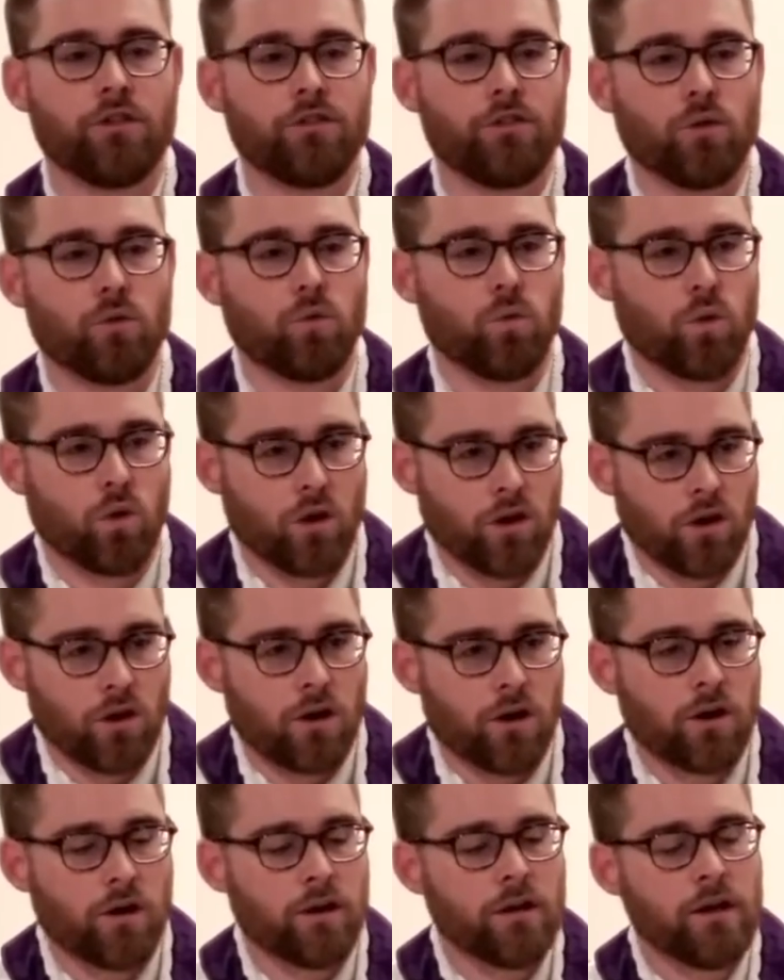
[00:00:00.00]
The
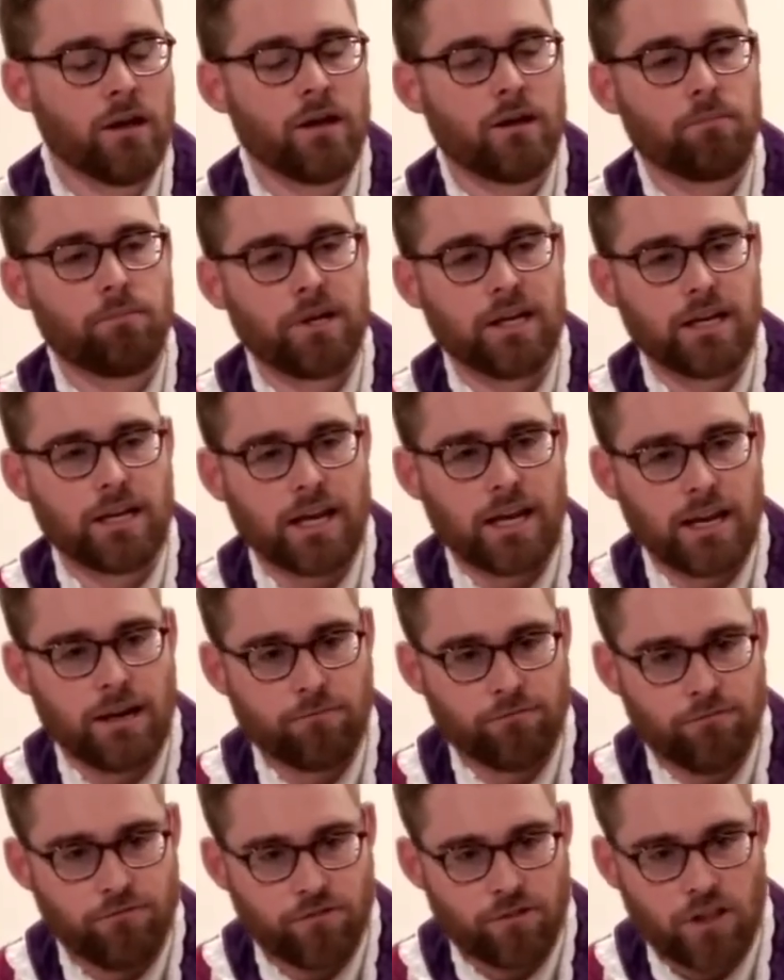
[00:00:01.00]
Word
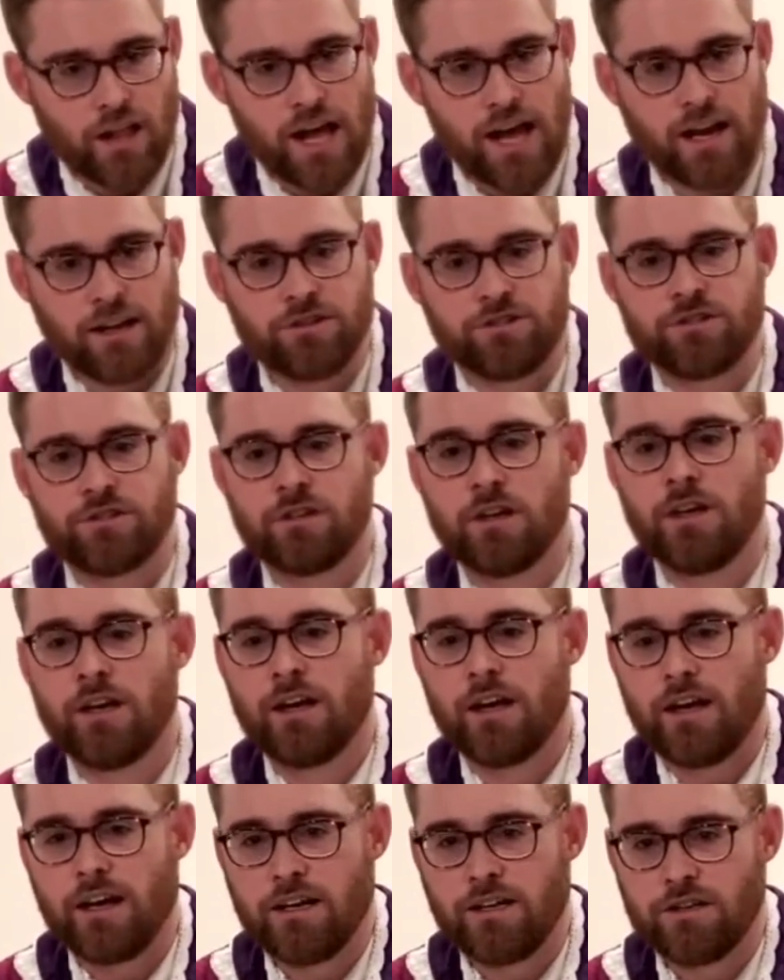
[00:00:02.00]
became flesh
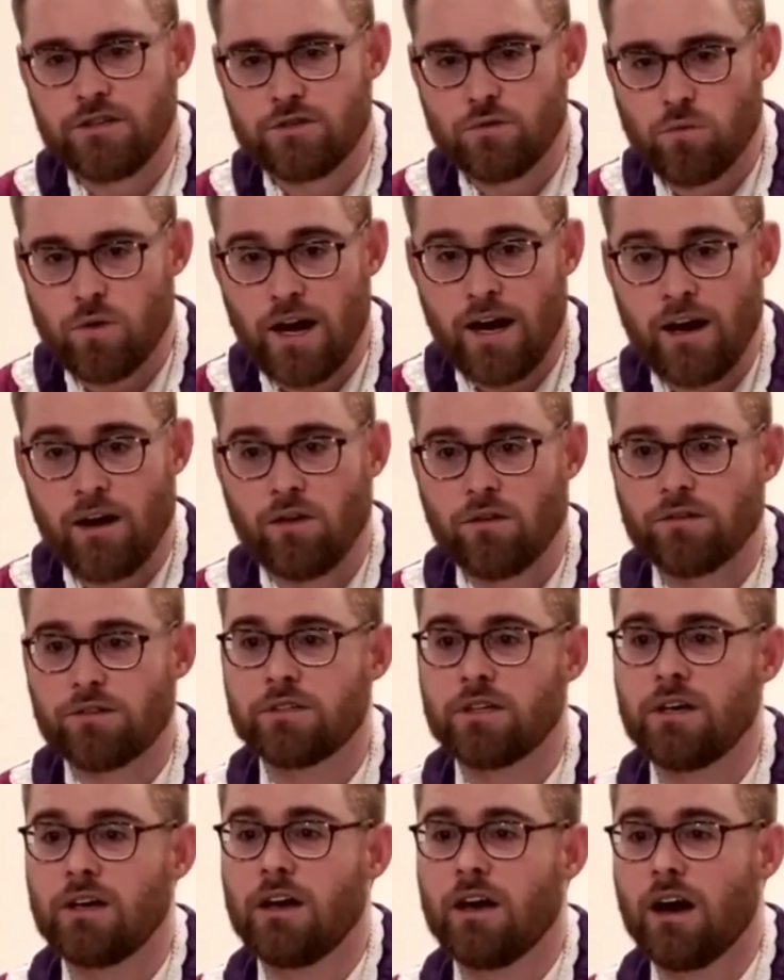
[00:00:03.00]
and
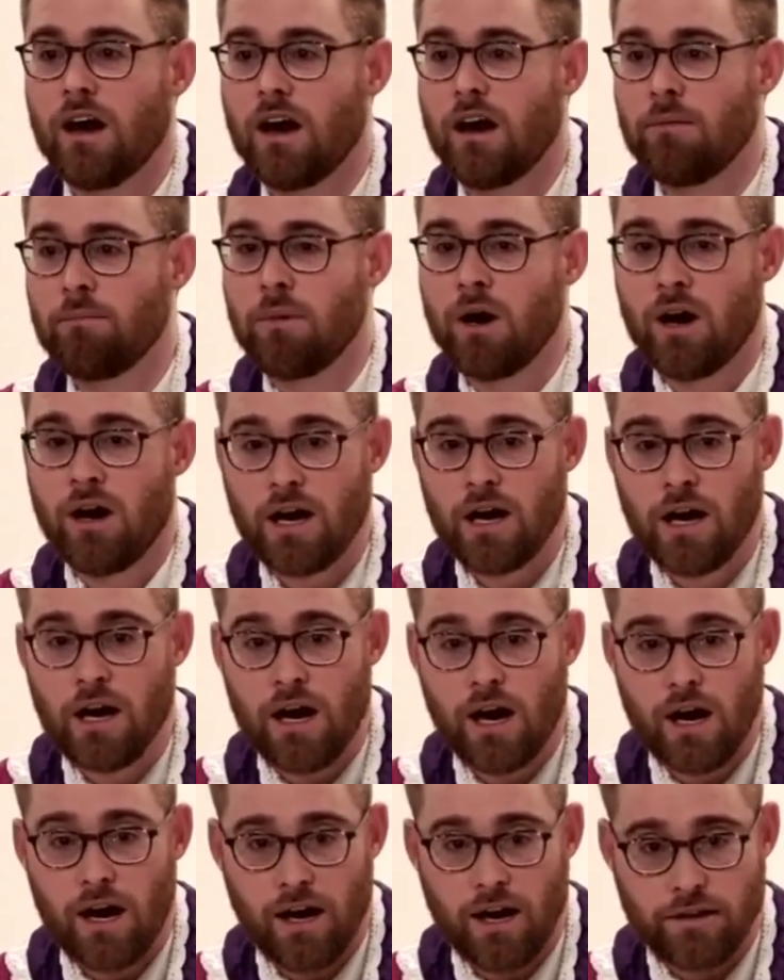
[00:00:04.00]
dwelt among
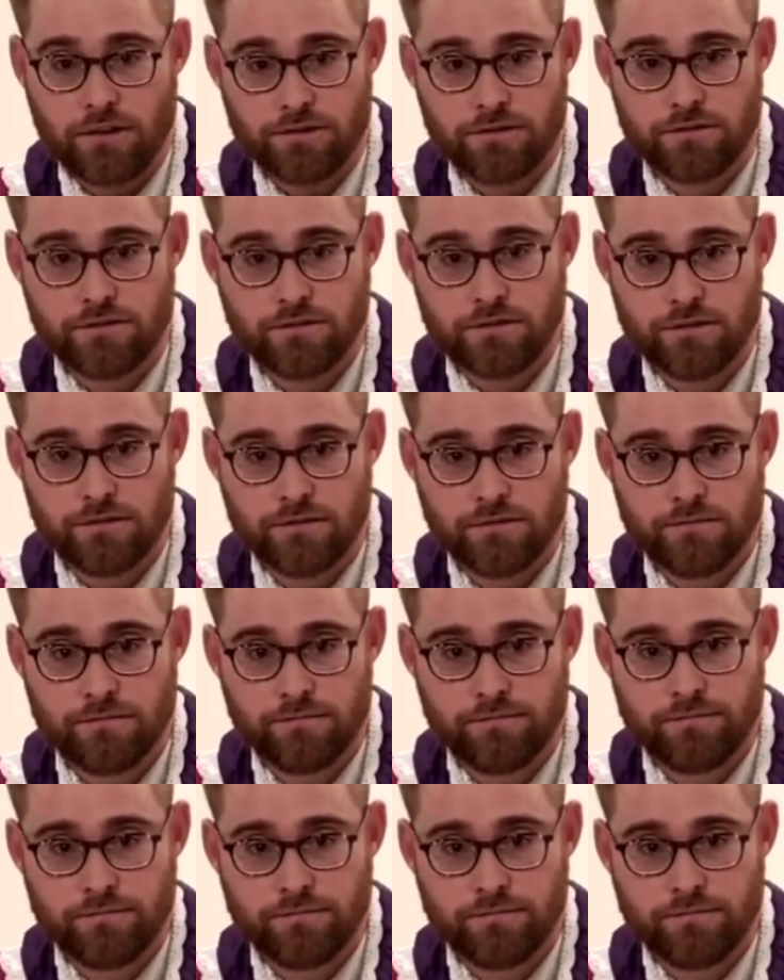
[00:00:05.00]
us,